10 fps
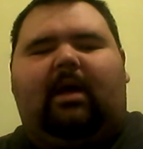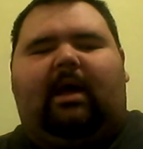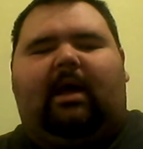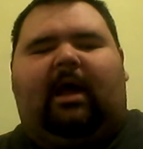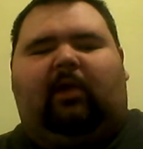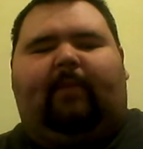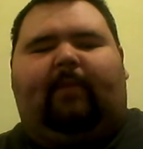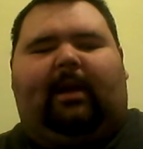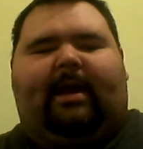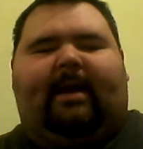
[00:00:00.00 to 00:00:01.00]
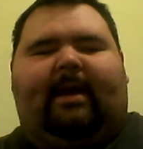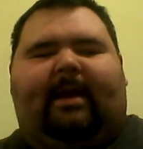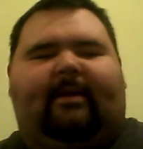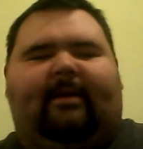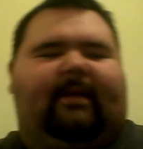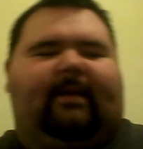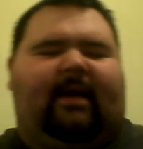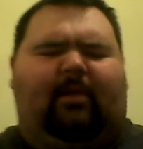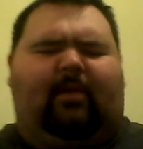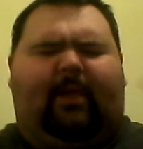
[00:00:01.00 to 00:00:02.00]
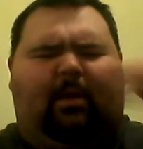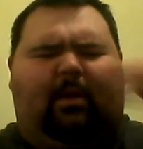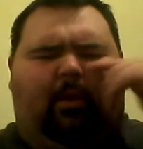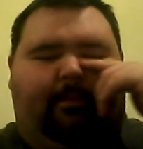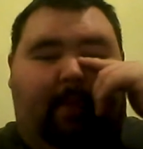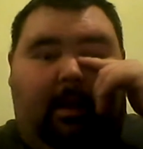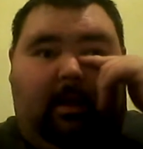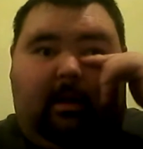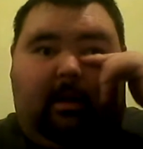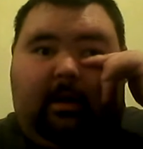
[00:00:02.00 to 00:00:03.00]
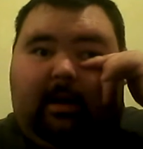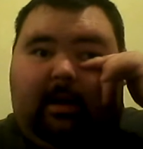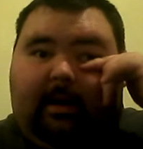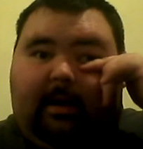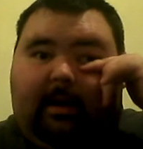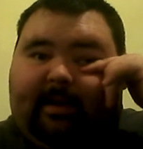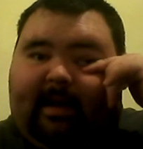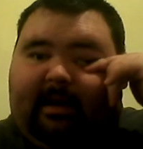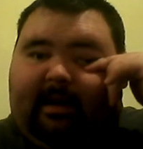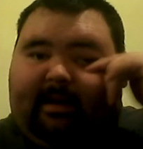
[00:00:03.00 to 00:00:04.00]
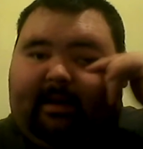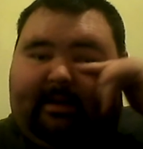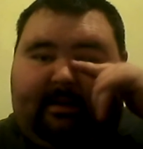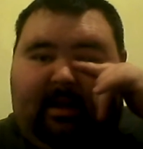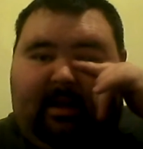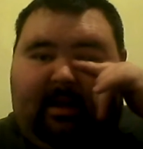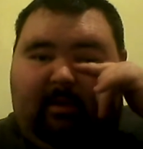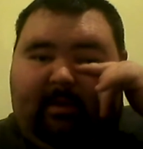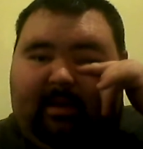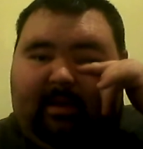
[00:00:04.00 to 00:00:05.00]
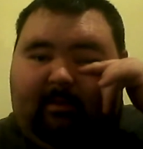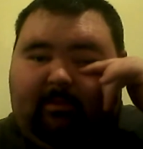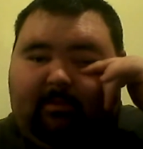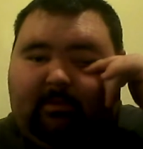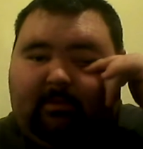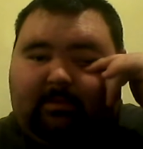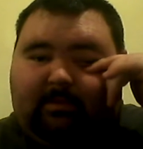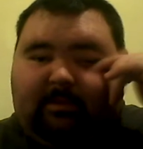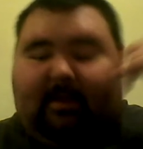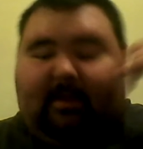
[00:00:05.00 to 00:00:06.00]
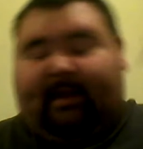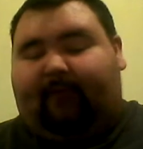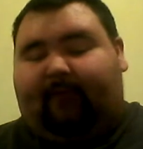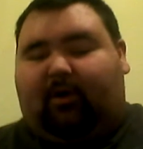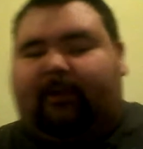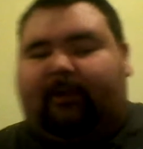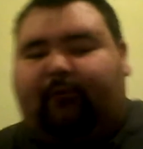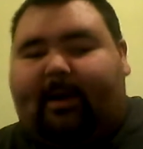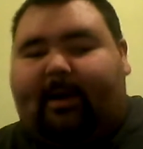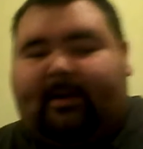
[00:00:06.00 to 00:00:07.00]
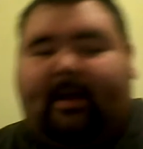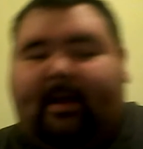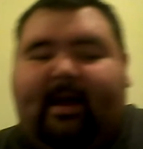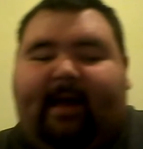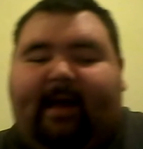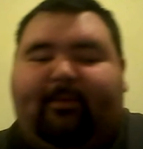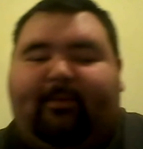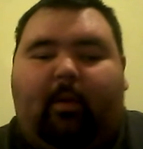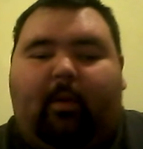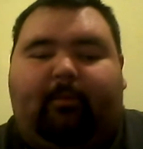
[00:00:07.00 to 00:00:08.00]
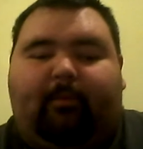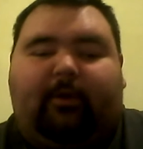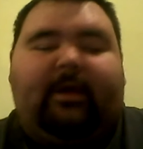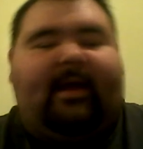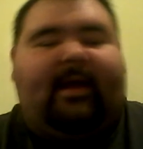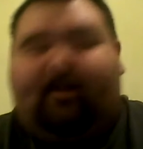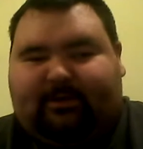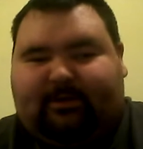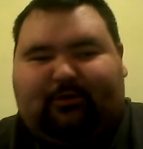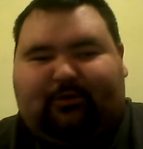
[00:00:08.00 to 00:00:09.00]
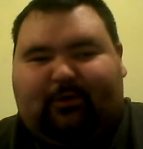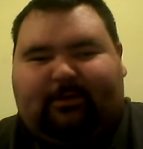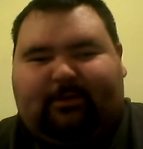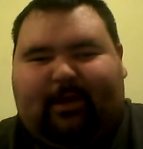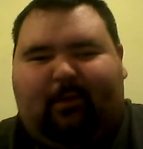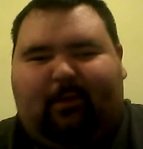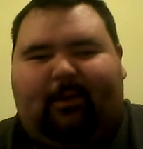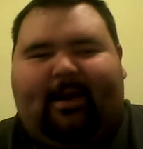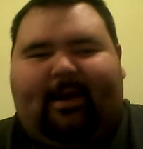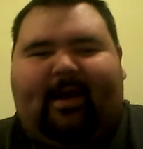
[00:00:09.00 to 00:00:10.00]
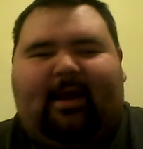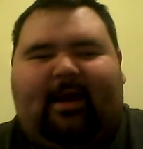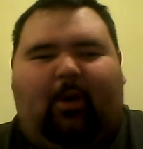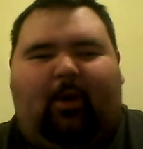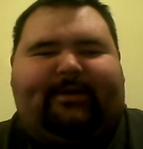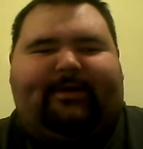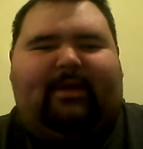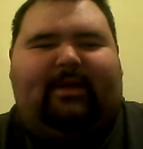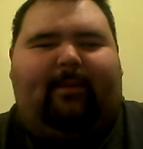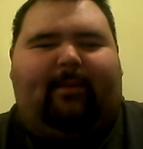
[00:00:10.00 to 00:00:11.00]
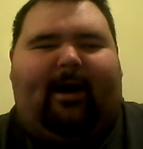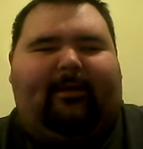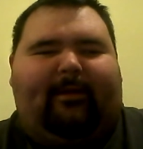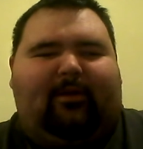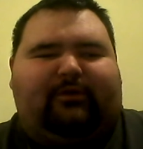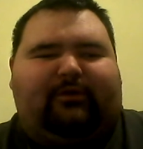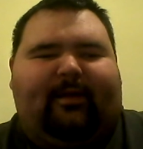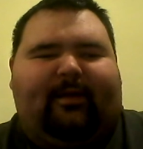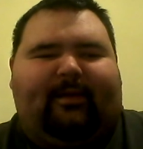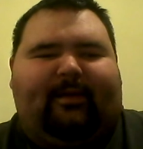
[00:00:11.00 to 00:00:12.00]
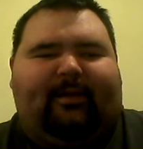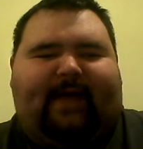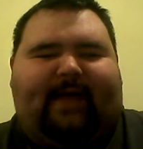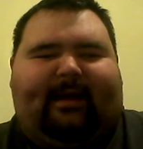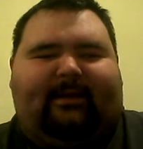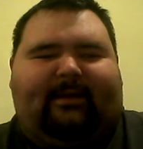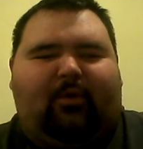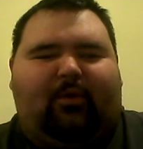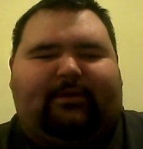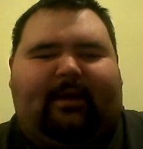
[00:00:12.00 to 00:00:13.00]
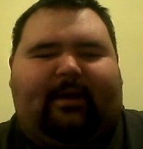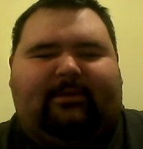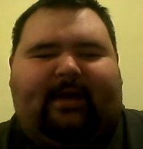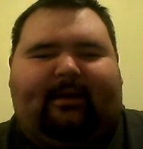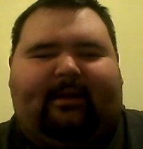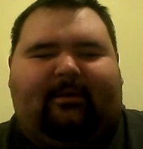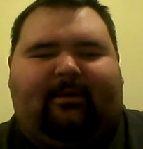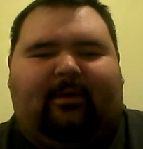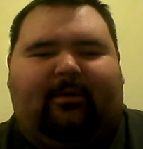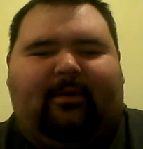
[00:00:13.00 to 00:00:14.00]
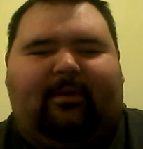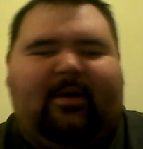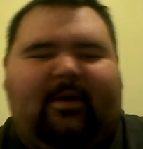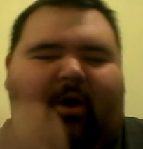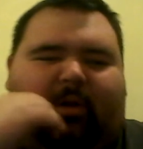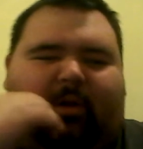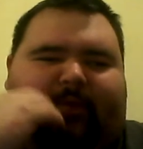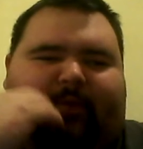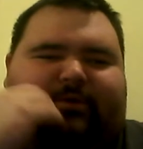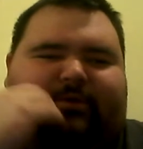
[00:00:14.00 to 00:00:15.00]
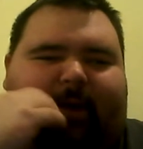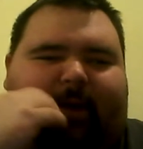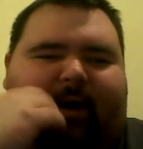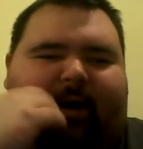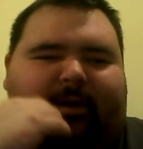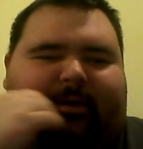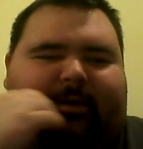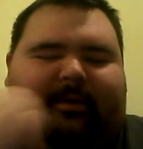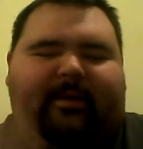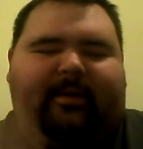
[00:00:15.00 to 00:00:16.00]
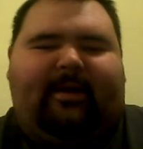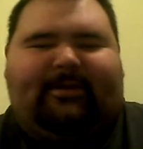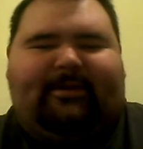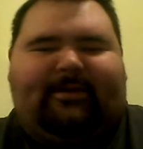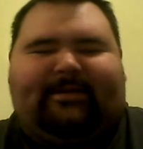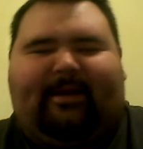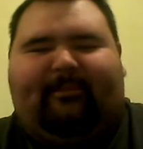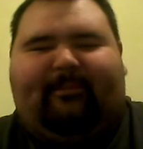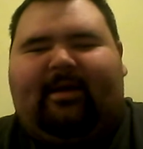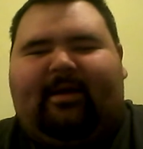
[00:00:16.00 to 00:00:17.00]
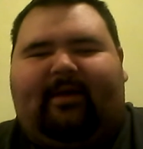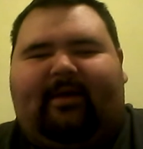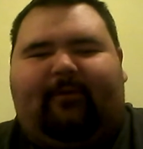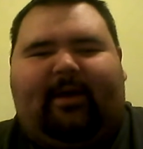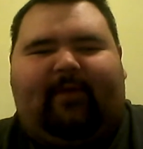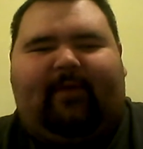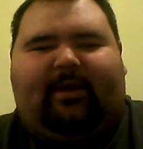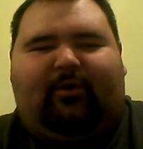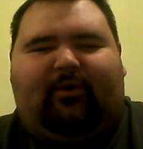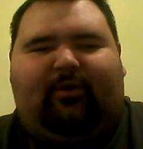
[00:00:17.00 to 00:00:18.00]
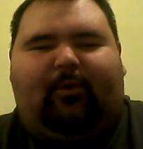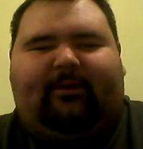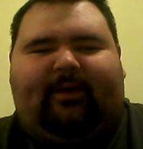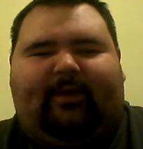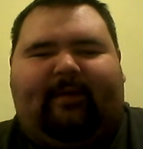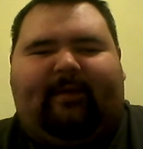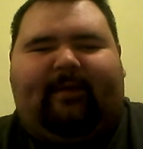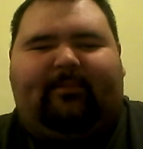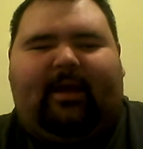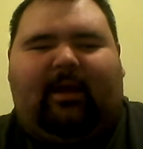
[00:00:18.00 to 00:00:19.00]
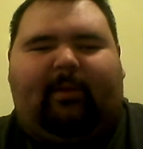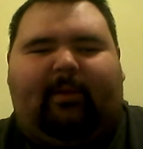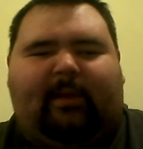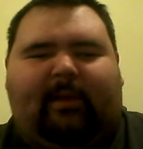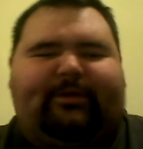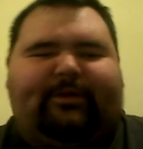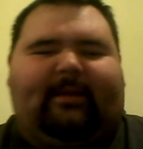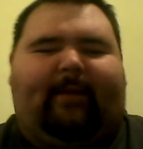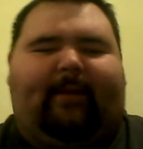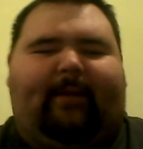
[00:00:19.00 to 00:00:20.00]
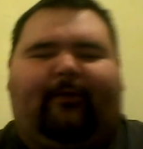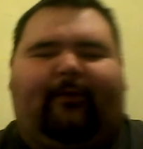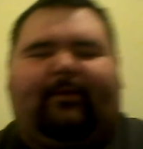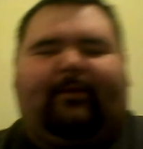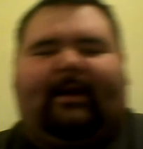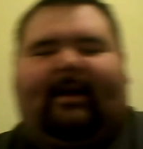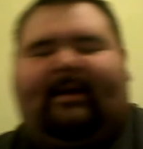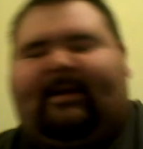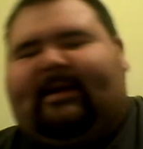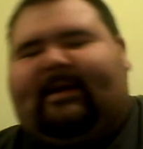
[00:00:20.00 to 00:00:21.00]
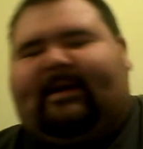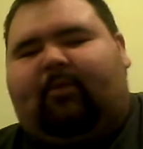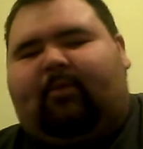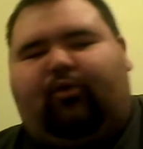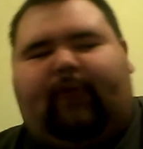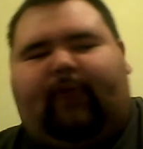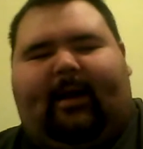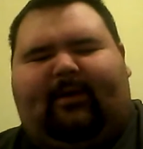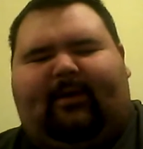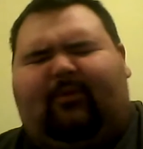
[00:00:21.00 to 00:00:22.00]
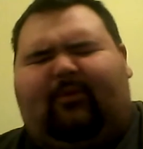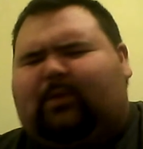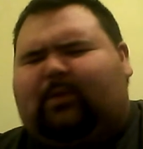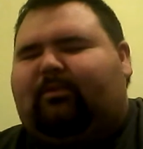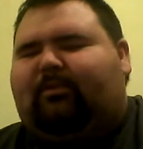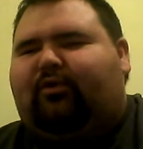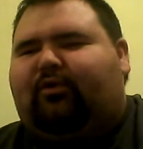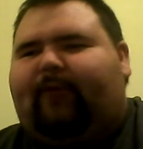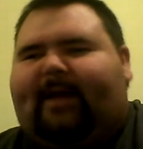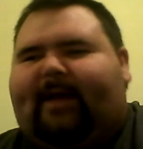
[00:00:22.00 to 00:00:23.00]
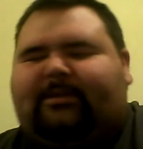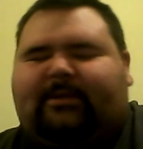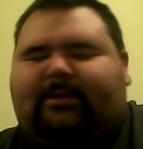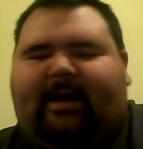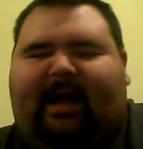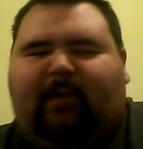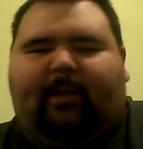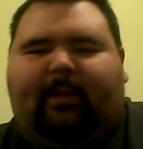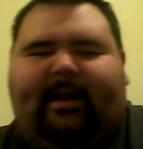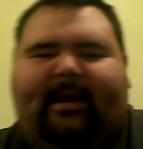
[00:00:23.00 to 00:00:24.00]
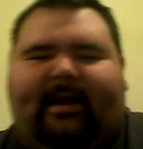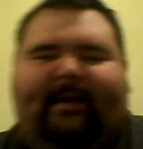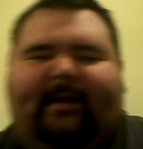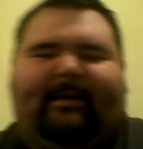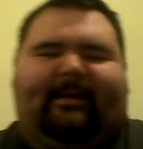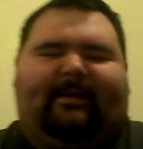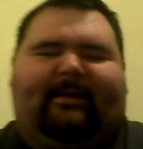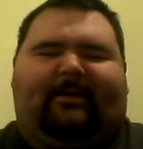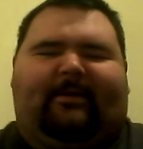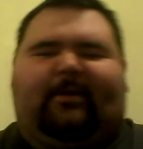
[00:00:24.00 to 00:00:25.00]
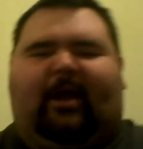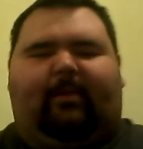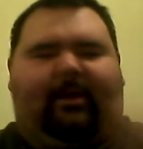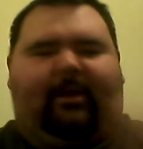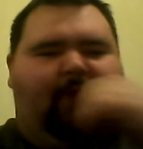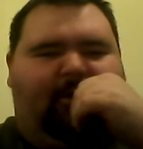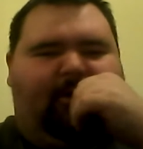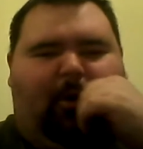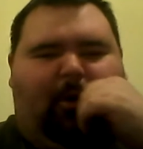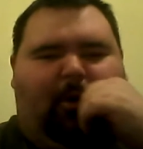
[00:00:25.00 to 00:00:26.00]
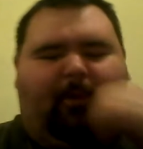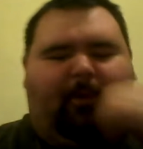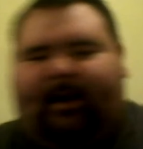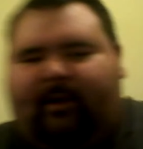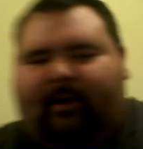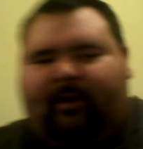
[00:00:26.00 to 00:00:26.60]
"Hillbilly," the Hillbilly one, the Cadillac Hillbilly. I can't recall it right at the moment, but that was a good tune as well, where he walks into the bar, looks for the jacket, the motorcycle jacket, and all the bikers in the bar, and it was really, really cool with the hillbilly music in the background, kind of bluegrass. I don't know if it wasn't bluegrass; it was kind of hillbilly and hillbilly rock and roll. But anyway,